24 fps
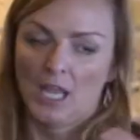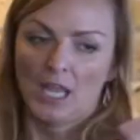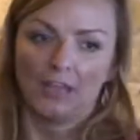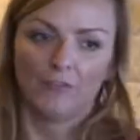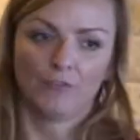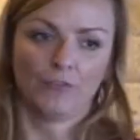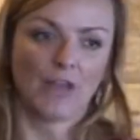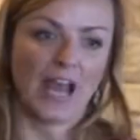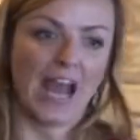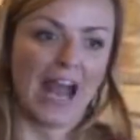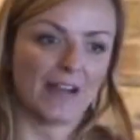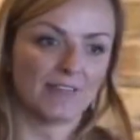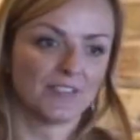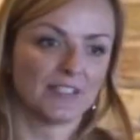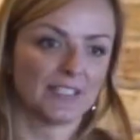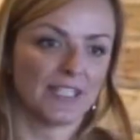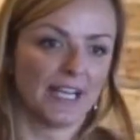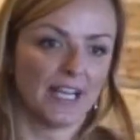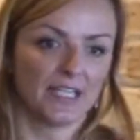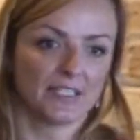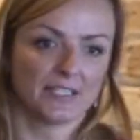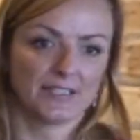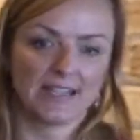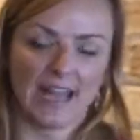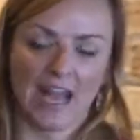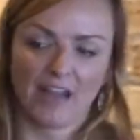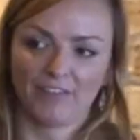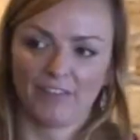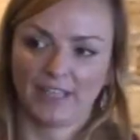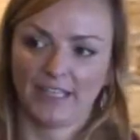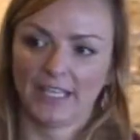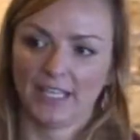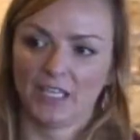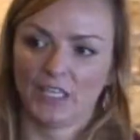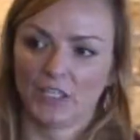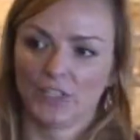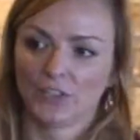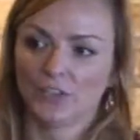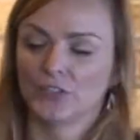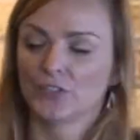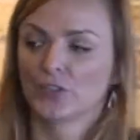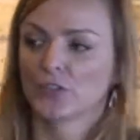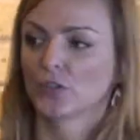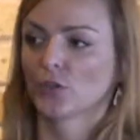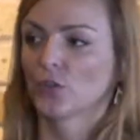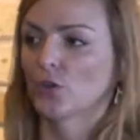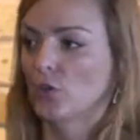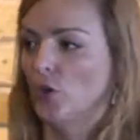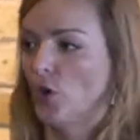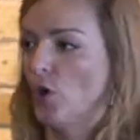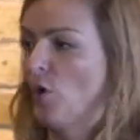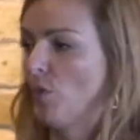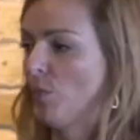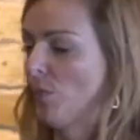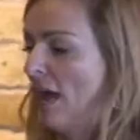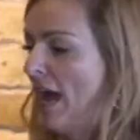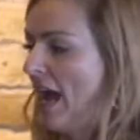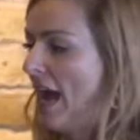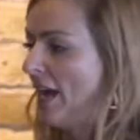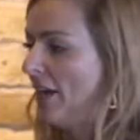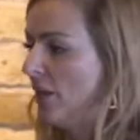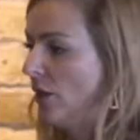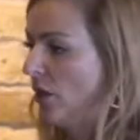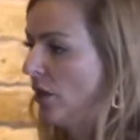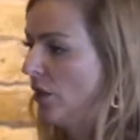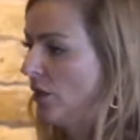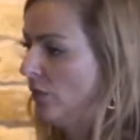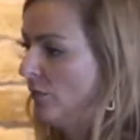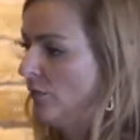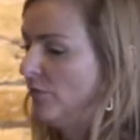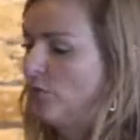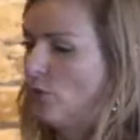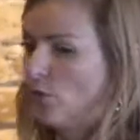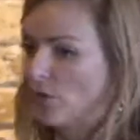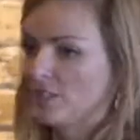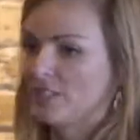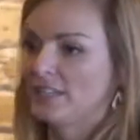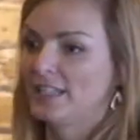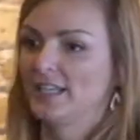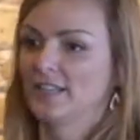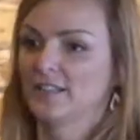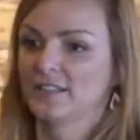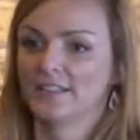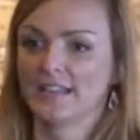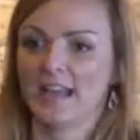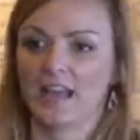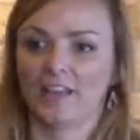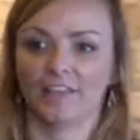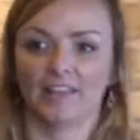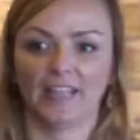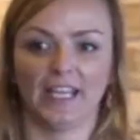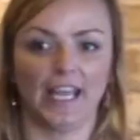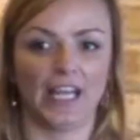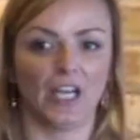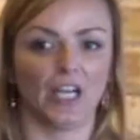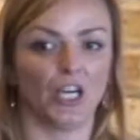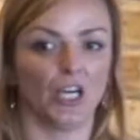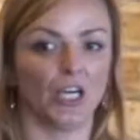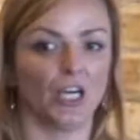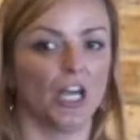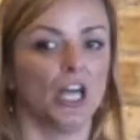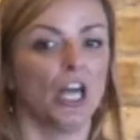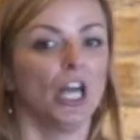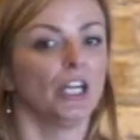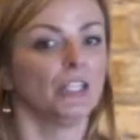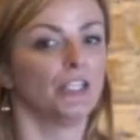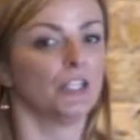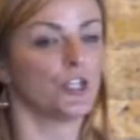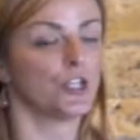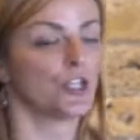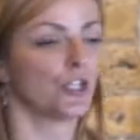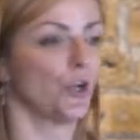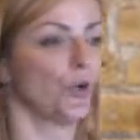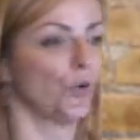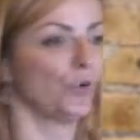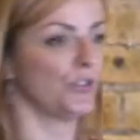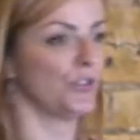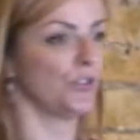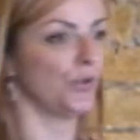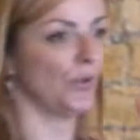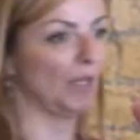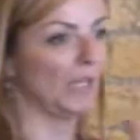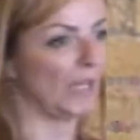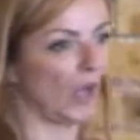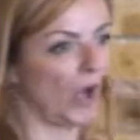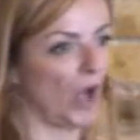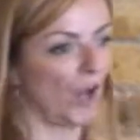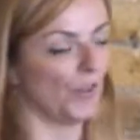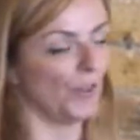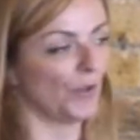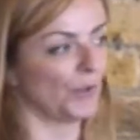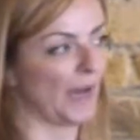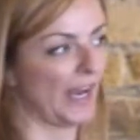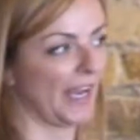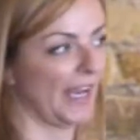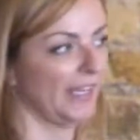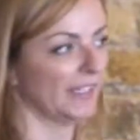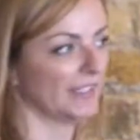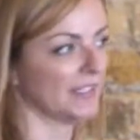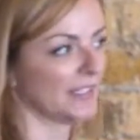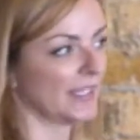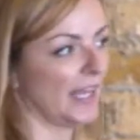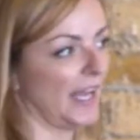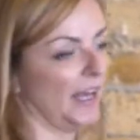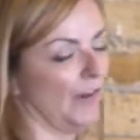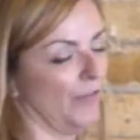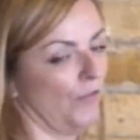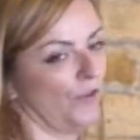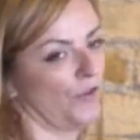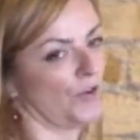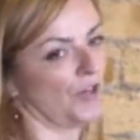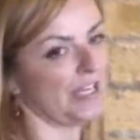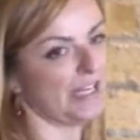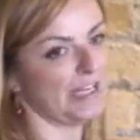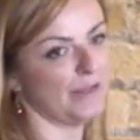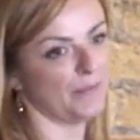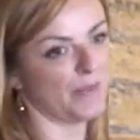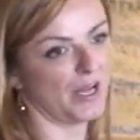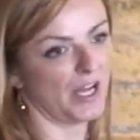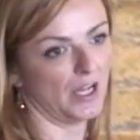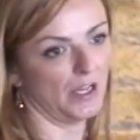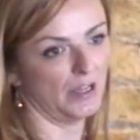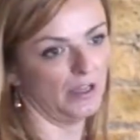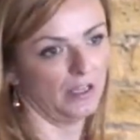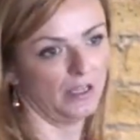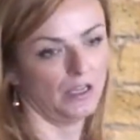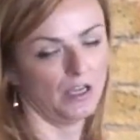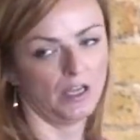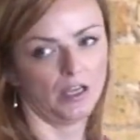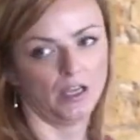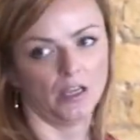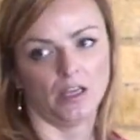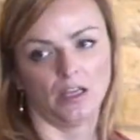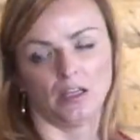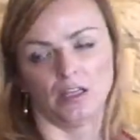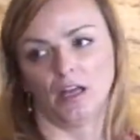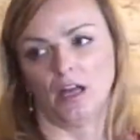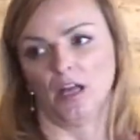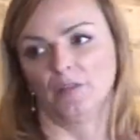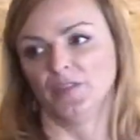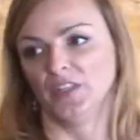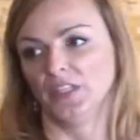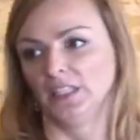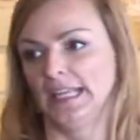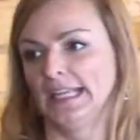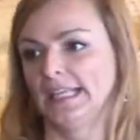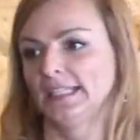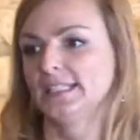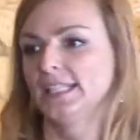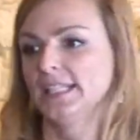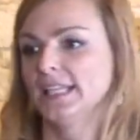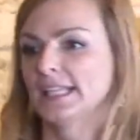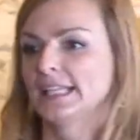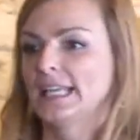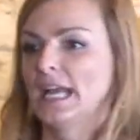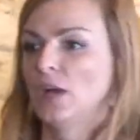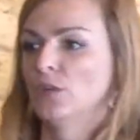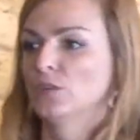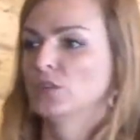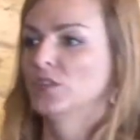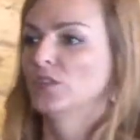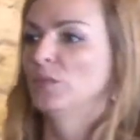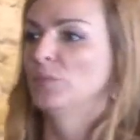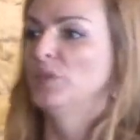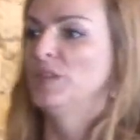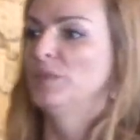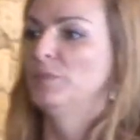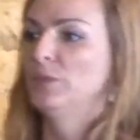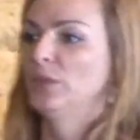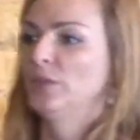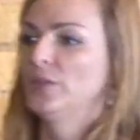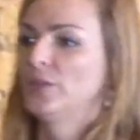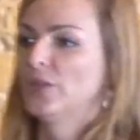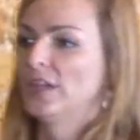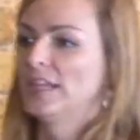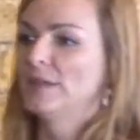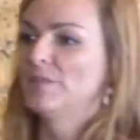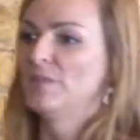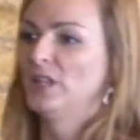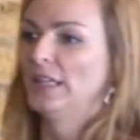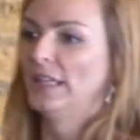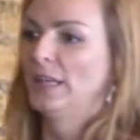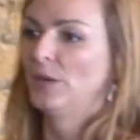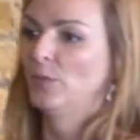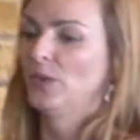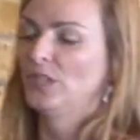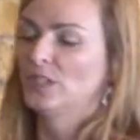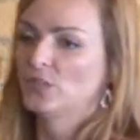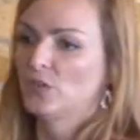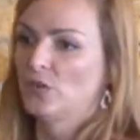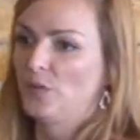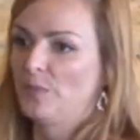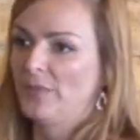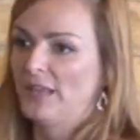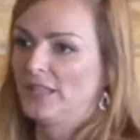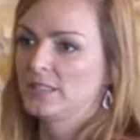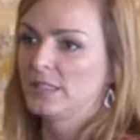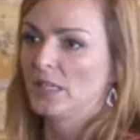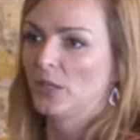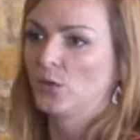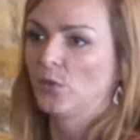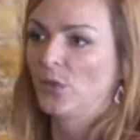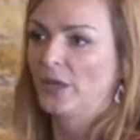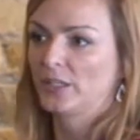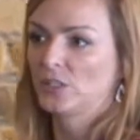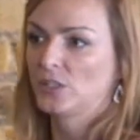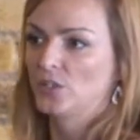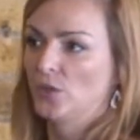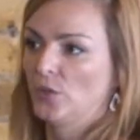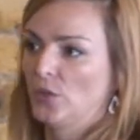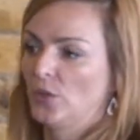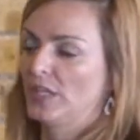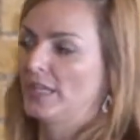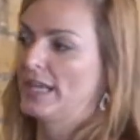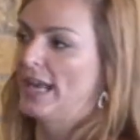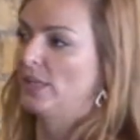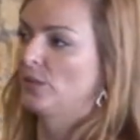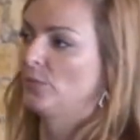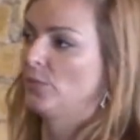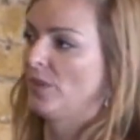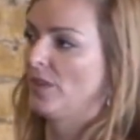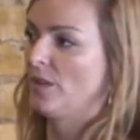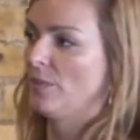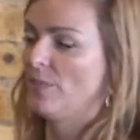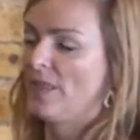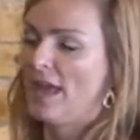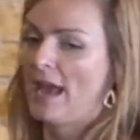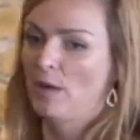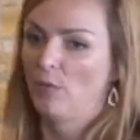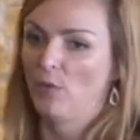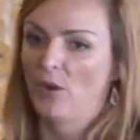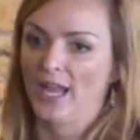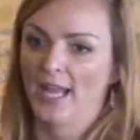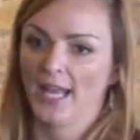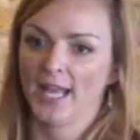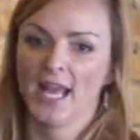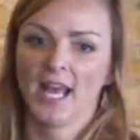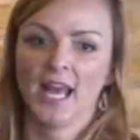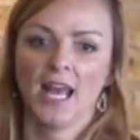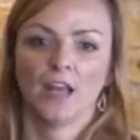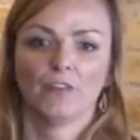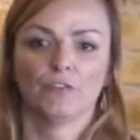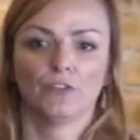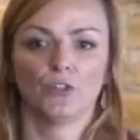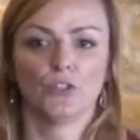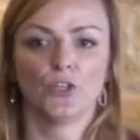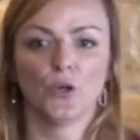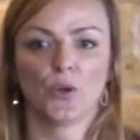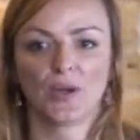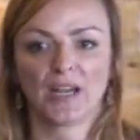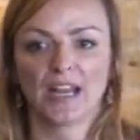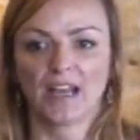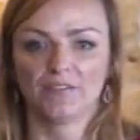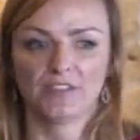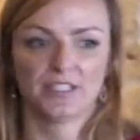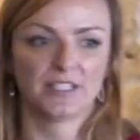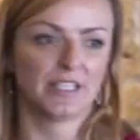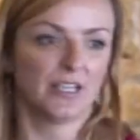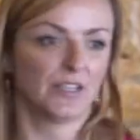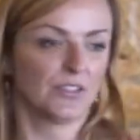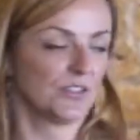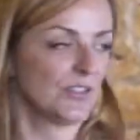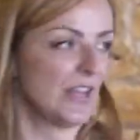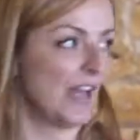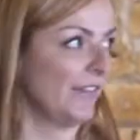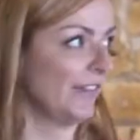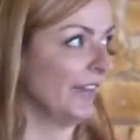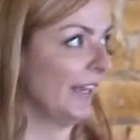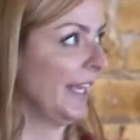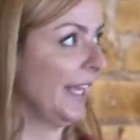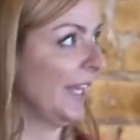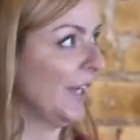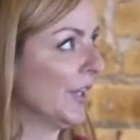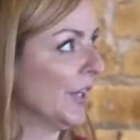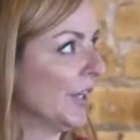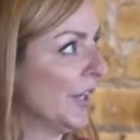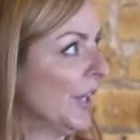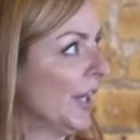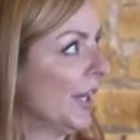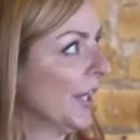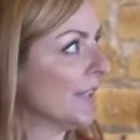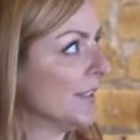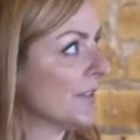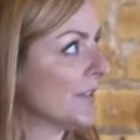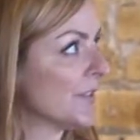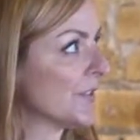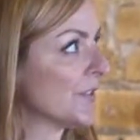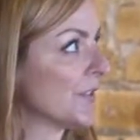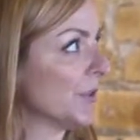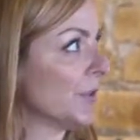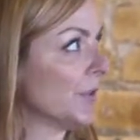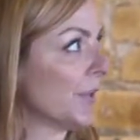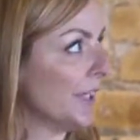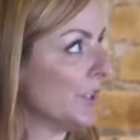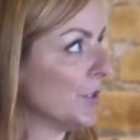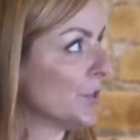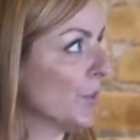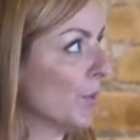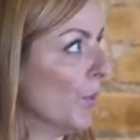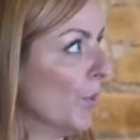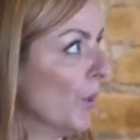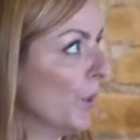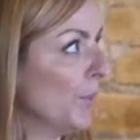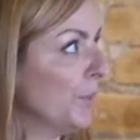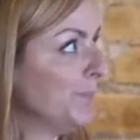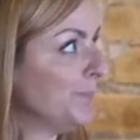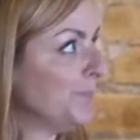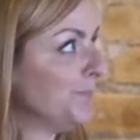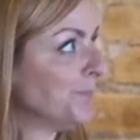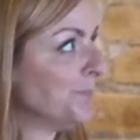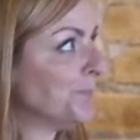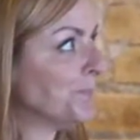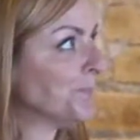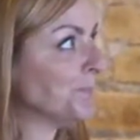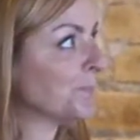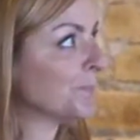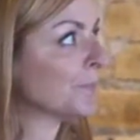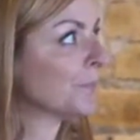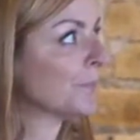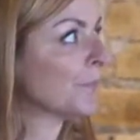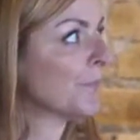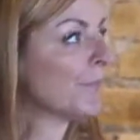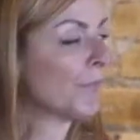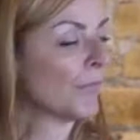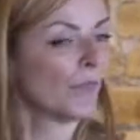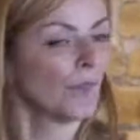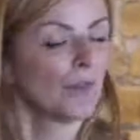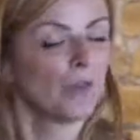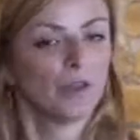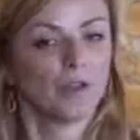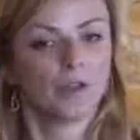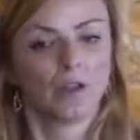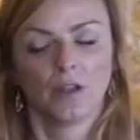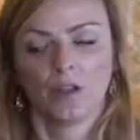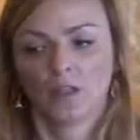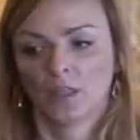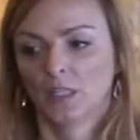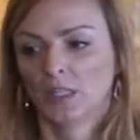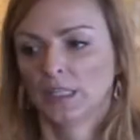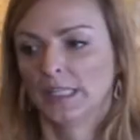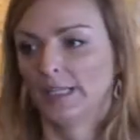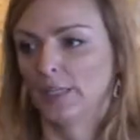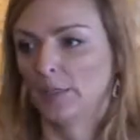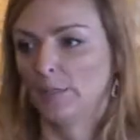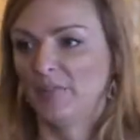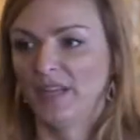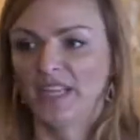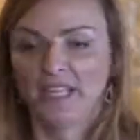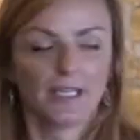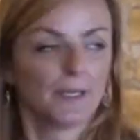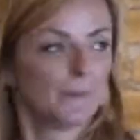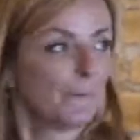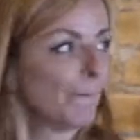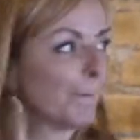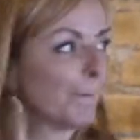If you have Sales Navigator, there's a Chrome add-on for Sales Navigator that shows you on the right-hand side of your email the LinkedIn accounts of the people you're emailing with, so it makes it quick to connect with them that way. If you don't have Sales Navigator, this is a great tool. Clearbit.